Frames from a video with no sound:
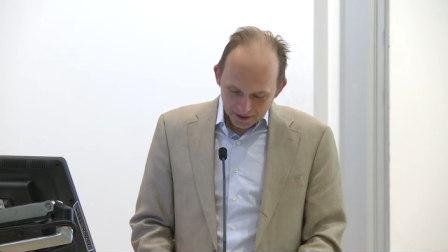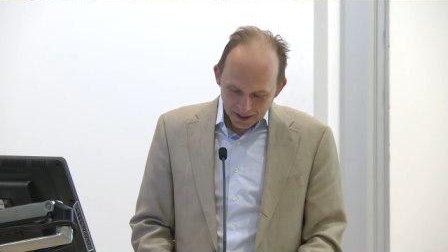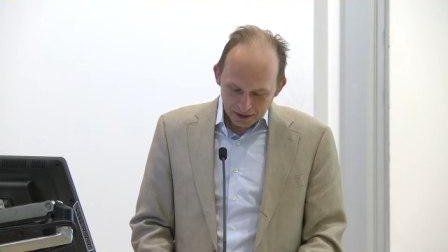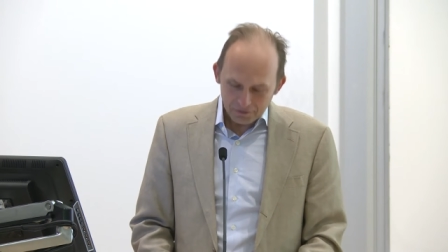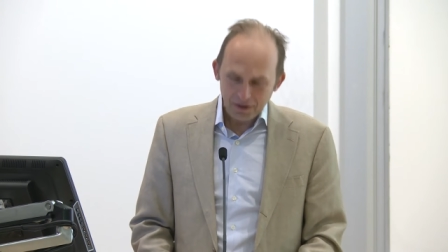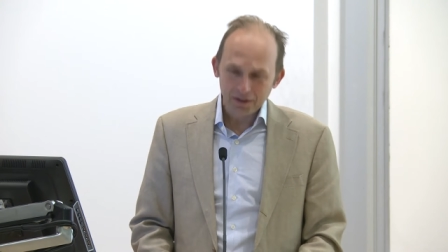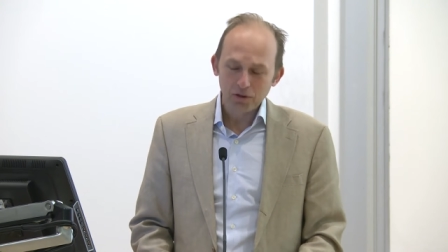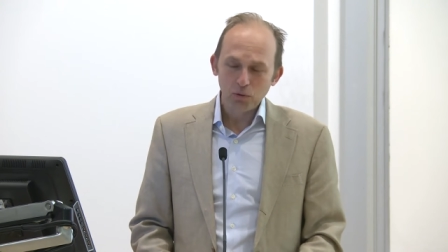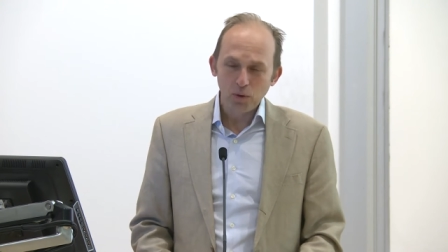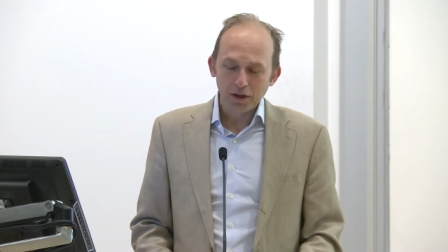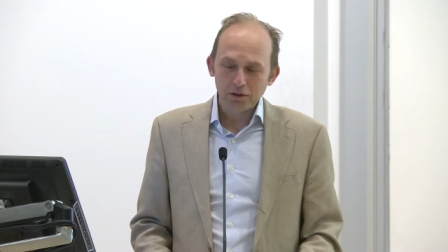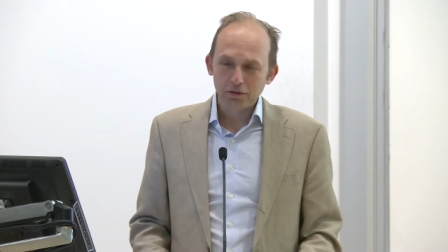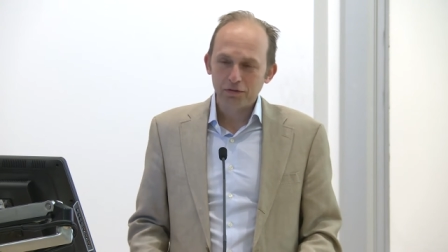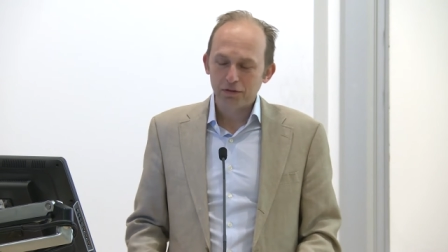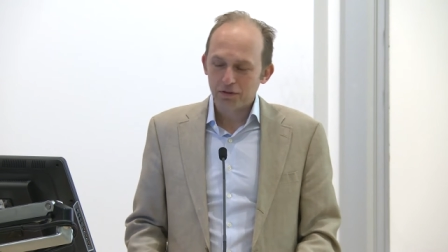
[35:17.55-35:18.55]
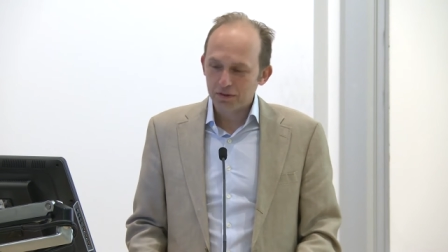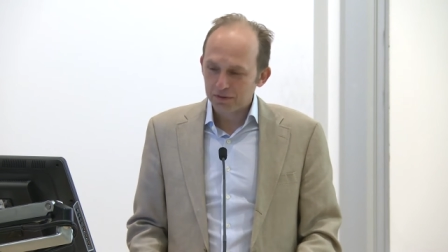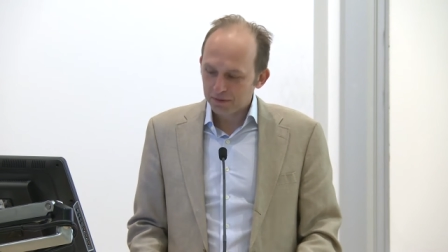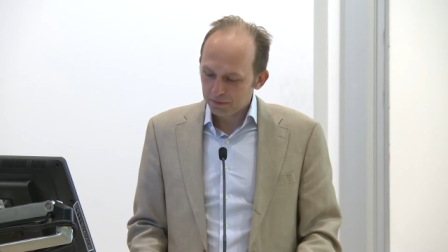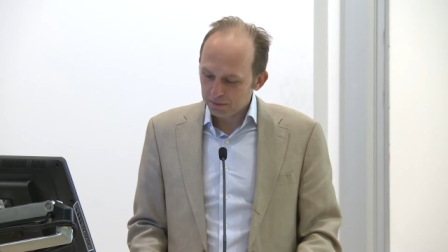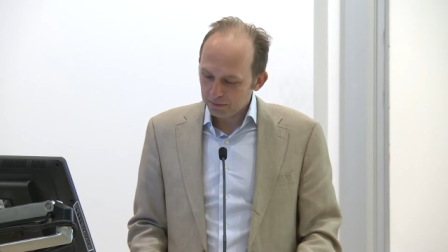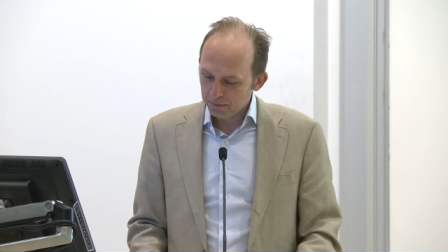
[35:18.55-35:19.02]
I found a
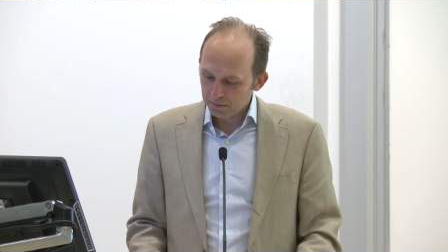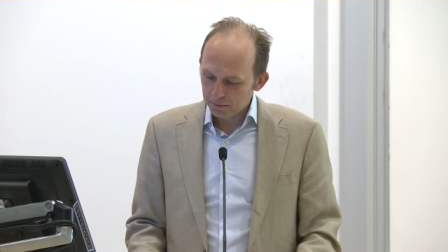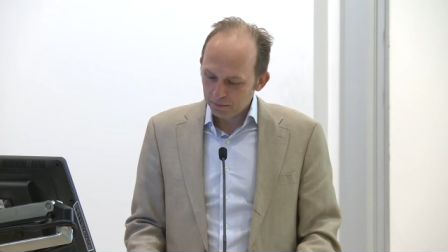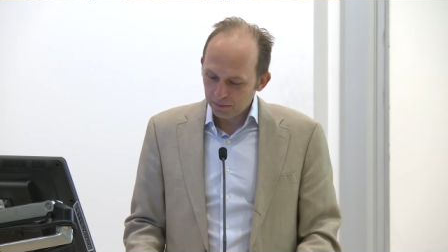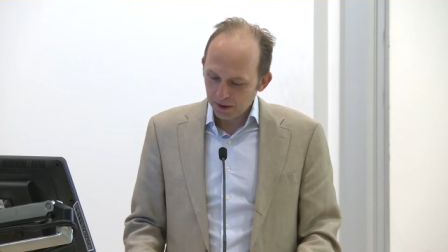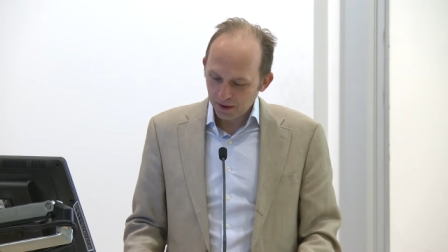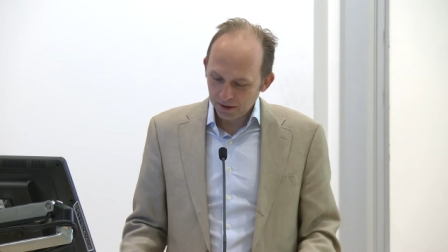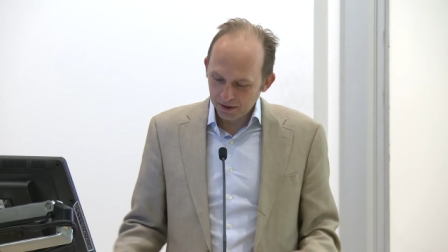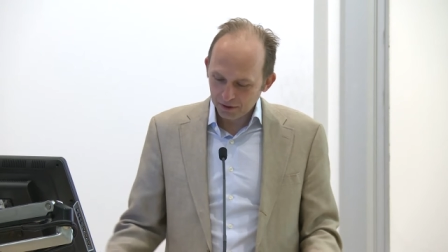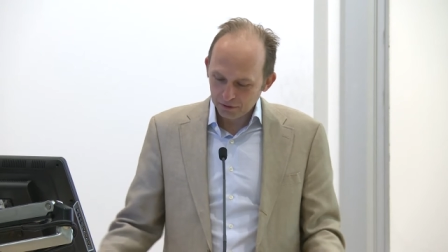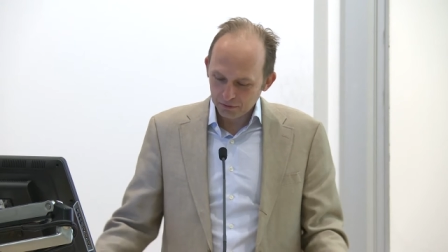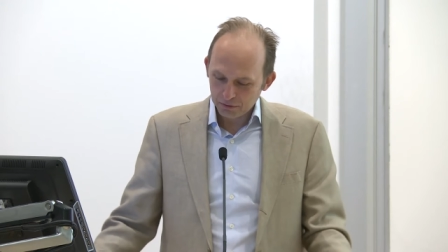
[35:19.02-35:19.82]
wonderful uh,